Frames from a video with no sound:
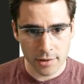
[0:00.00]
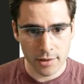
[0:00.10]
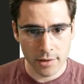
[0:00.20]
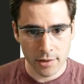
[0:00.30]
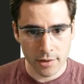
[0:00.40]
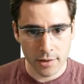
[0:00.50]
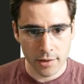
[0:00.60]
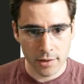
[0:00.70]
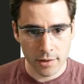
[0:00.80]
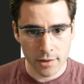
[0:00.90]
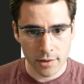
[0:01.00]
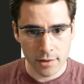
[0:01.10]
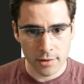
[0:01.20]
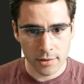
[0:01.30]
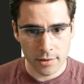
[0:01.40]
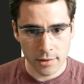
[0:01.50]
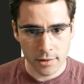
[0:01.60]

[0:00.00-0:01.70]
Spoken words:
(silence)